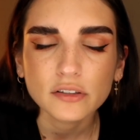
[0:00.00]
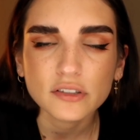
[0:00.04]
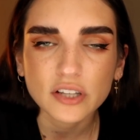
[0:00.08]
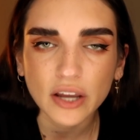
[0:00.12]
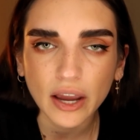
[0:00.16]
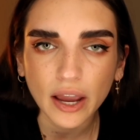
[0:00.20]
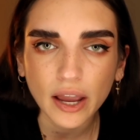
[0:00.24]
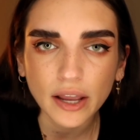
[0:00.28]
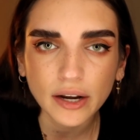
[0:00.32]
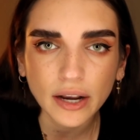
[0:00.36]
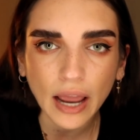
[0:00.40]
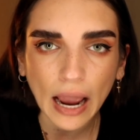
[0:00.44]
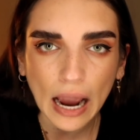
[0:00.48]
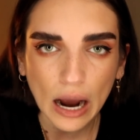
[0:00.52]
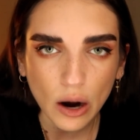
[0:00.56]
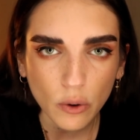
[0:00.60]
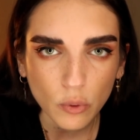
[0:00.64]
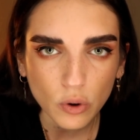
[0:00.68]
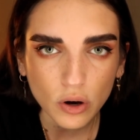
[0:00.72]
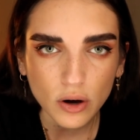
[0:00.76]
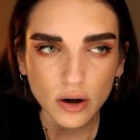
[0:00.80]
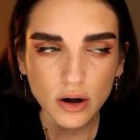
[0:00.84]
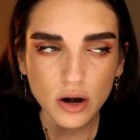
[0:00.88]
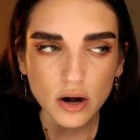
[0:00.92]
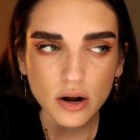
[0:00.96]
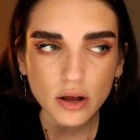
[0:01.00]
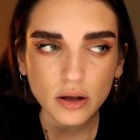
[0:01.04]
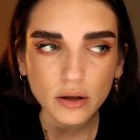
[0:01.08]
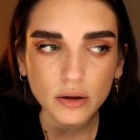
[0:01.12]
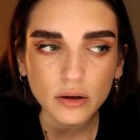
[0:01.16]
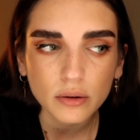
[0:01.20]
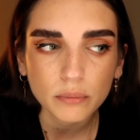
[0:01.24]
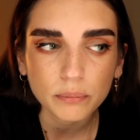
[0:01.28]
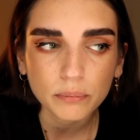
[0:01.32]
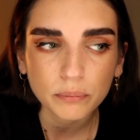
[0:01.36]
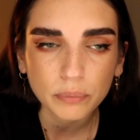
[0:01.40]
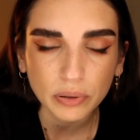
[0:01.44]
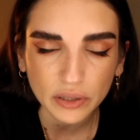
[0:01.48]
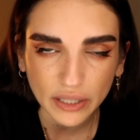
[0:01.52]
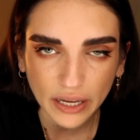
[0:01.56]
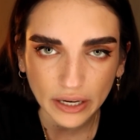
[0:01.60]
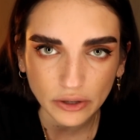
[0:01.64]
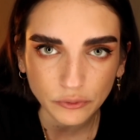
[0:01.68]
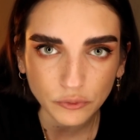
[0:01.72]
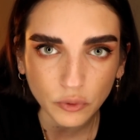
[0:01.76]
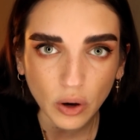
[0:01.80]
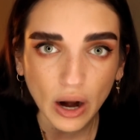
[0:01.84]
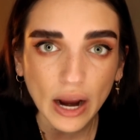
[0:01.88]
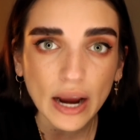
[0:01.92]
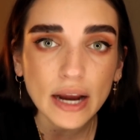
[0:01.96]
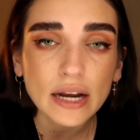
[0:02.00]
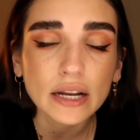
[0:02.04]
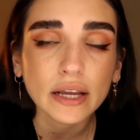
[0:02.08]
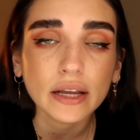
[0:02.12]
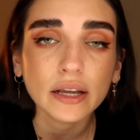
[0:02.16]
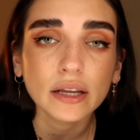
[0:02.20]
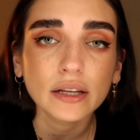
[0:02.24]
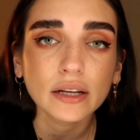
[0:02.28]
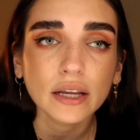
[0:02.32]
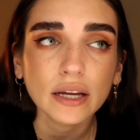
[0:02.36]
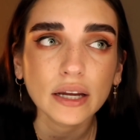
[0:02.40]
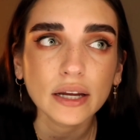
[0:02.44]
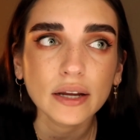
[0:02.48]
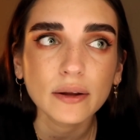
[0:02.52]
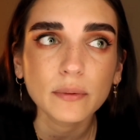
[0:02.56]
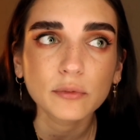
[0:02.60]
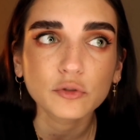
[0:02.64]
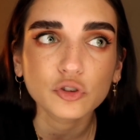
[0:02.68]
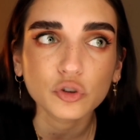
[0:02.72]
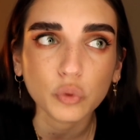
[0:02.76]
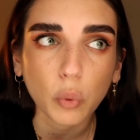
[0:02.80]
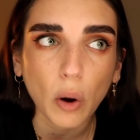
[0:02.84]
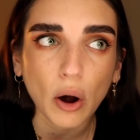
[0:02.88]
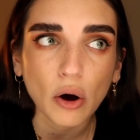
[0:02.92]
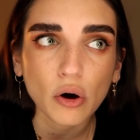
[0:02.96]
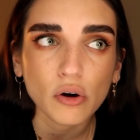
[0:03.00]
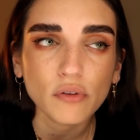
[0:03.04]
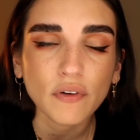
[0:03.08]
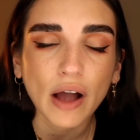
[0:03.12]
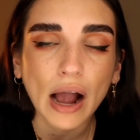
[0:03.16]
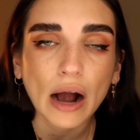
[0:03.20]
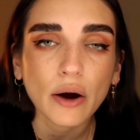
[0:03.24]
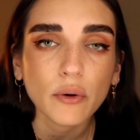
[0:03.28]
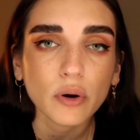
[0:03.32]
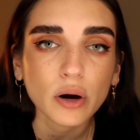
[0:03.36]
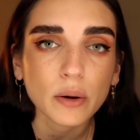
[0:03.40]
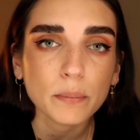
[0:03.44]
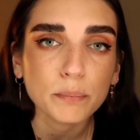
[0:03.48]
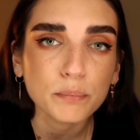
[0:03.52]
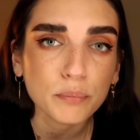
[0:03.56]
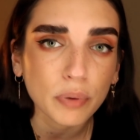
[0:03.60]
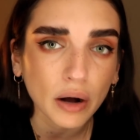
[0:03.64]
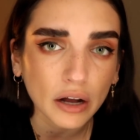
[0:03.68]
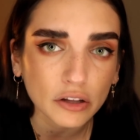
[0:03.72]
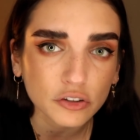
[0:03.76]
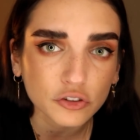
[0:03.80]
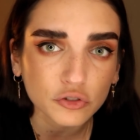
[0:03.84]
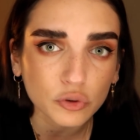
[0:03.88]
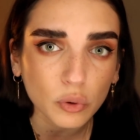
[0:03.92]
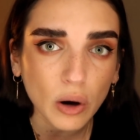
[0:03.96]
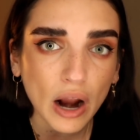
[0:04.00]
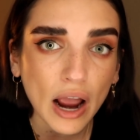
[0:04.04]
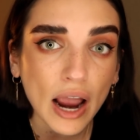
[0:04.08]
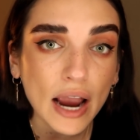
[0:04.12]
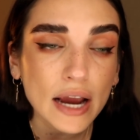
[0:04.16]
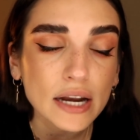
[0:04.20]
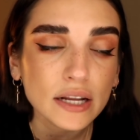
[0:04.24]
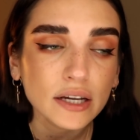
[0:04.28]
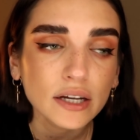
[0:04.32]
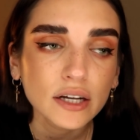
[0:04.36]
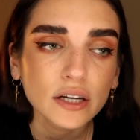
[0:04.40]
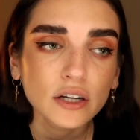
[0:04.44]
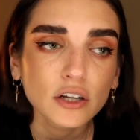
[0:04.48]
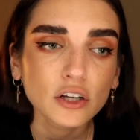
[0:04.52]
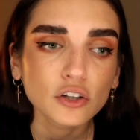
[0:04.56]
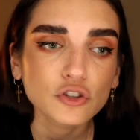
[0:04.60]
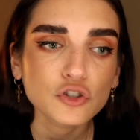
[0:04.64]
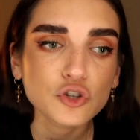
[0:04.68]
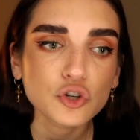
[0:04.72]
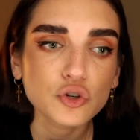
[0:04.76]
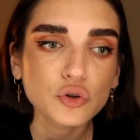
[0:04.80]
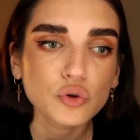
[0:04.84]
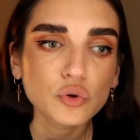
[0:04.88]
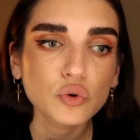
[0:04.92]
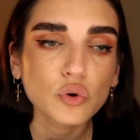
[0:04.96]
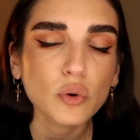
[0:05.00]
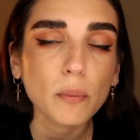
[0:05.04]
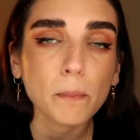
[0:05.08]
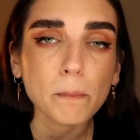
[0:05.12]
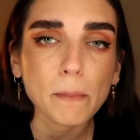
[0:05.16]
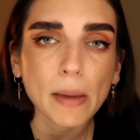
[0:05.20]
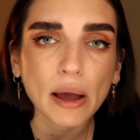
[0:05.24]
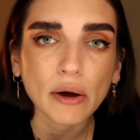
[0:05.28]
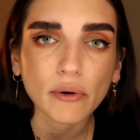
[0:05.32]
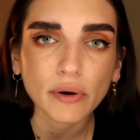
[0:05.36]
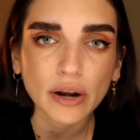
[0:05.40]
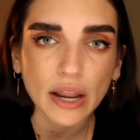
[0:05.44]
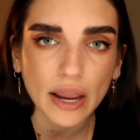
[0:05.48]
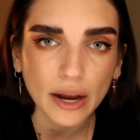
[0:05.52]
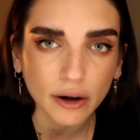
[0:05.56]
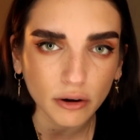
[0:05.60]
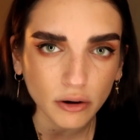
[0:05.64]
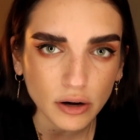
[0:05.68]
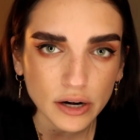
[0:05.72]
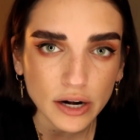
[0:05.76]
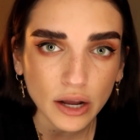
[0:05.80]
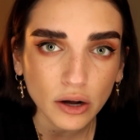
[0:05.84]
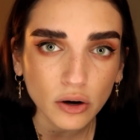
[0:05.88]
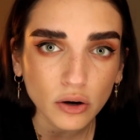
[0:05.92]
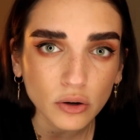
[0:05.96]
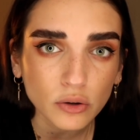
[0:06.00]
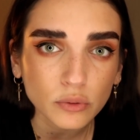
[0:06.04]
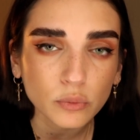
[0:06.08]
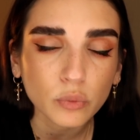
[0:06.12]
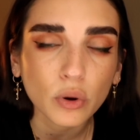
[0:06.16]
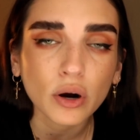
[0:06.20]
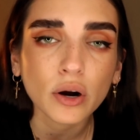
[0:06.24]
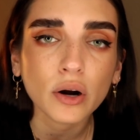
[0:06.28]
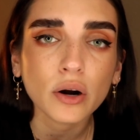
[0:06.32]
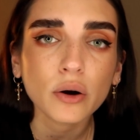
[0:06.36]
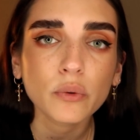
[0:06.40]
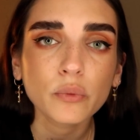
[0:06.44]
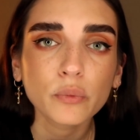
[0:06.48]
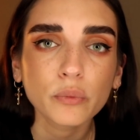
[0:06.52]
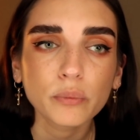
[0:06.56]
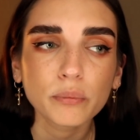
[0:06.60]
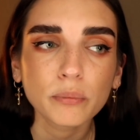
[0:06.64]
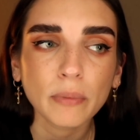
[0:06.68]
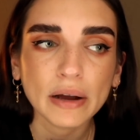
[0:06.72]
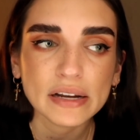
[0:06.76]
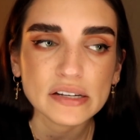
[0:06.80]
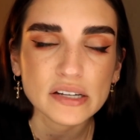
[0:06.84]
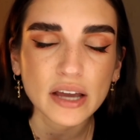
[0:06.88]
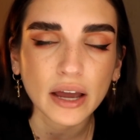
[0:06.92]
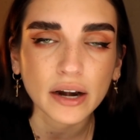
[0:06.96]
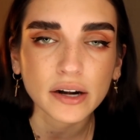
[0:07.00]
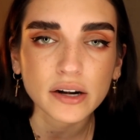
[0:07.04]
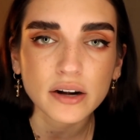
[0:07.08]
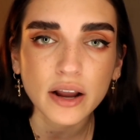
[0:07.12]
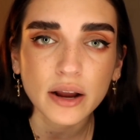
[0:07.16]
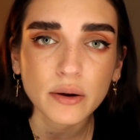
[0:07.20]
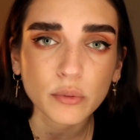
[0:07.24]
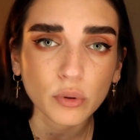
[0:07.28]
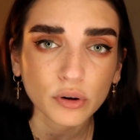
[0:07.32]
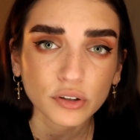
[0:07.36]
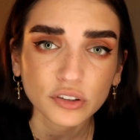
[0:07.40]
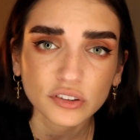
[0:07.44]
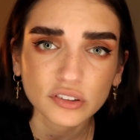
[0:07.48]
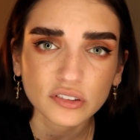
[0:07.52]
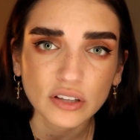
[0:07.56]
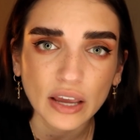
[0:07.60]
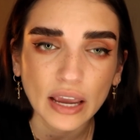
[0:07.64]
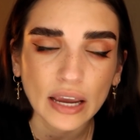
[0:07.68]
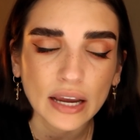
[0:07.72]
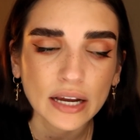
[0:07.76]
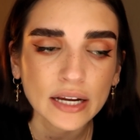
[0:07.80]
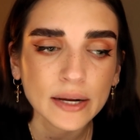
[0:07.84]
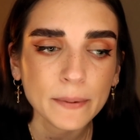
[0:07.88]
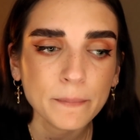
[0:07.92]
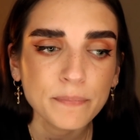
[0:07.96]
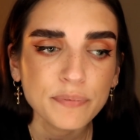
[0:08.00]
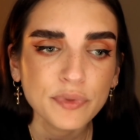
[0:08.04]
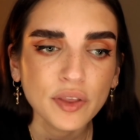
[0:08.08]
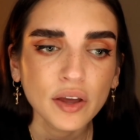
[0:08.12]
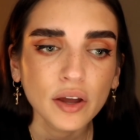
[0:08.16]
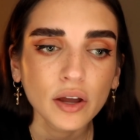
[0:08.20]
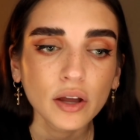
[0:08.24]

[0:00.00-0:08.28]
10-hour plane ride and a 12-hour bus ride to Mount Arenal, where my dad and I were staying.